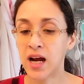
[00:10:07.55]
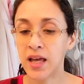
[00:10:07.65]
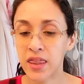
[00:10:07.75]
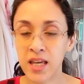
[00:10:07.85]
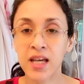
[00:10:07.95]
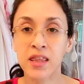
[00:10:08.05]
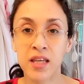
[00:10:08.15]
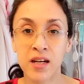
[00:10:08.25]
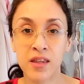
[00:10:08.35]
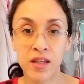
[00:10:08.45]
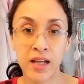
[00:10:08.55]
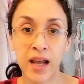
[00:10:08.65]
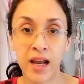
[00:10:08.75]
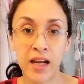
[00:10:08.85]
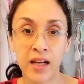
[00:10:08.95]
I think at the end of the
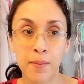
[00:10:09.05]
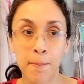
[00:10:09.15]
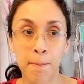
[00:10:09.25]
day,